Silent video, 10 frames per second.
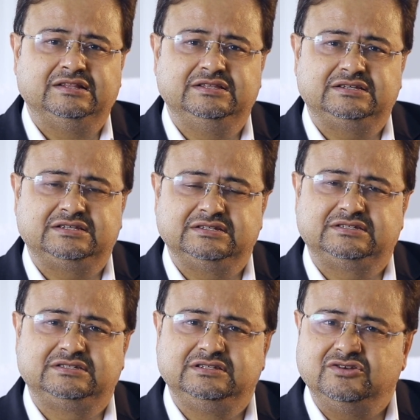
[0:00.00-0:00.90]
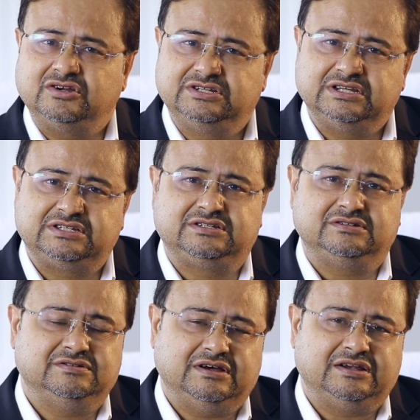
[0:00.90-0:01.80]
This is not just
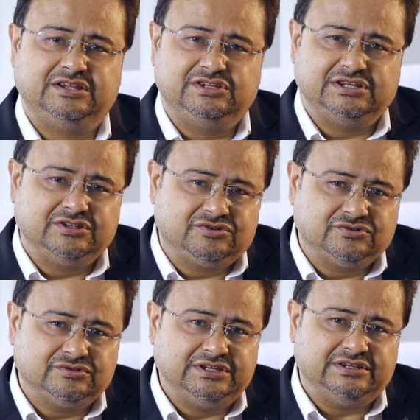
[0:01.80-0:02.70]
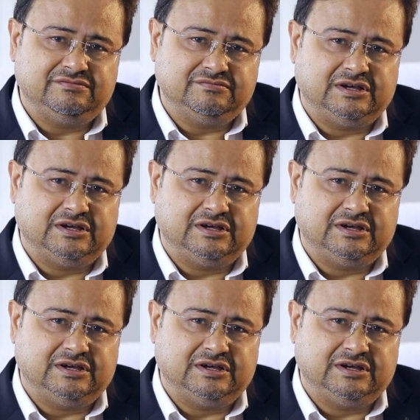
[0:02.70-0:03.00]
a teaching through the